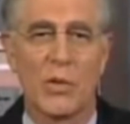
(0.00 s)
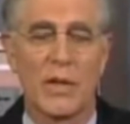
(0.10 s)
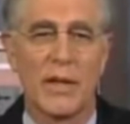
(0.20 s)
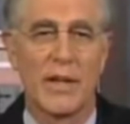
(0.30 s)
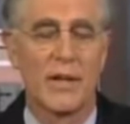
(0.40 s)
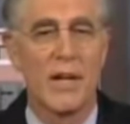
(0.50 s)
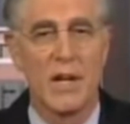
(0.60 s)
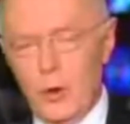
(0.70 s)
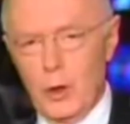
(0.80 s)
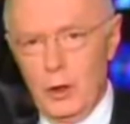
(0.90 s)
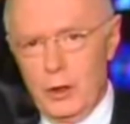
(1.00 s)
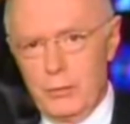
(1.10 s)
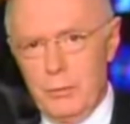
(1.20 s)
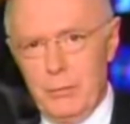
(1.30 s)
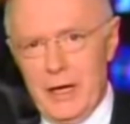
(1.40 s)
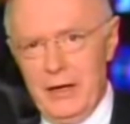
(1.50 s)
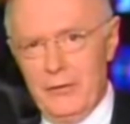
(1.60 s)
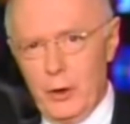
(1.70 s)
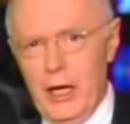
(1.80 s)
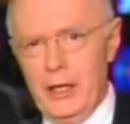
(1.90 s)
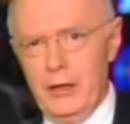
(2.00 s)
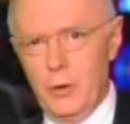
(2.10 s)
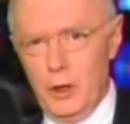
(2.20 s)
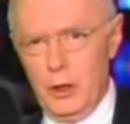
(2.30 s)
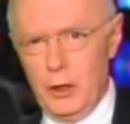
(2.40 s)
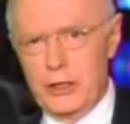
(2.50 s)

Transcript: about the wisdom and necessity of going to war.